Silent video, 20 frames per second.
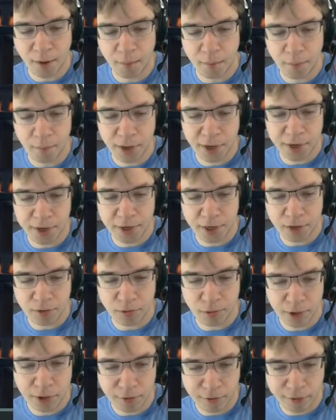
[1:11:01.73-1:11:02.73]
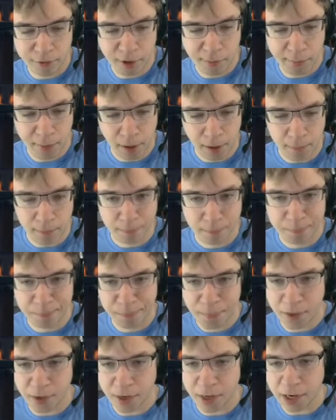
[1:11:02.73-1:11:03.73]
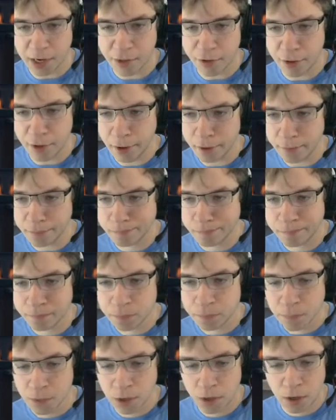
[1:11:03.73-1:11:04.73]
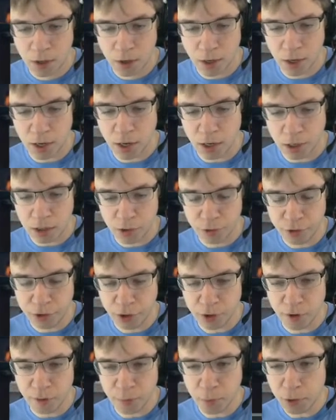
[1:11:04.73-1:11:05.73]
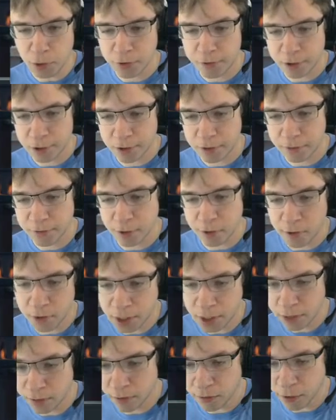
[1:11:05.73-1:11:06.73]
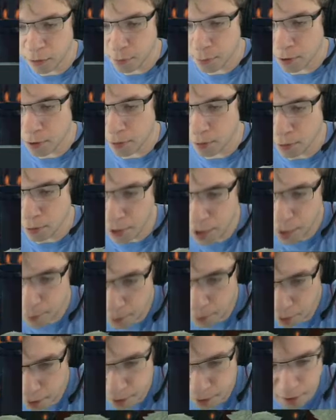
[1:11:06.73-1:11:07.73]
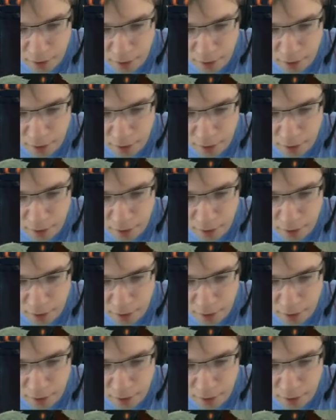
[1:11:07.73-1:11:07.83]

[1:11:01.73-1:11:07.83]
But if we never find bomb, then I guess not. Clothesline is most effective on either this bird or that bird.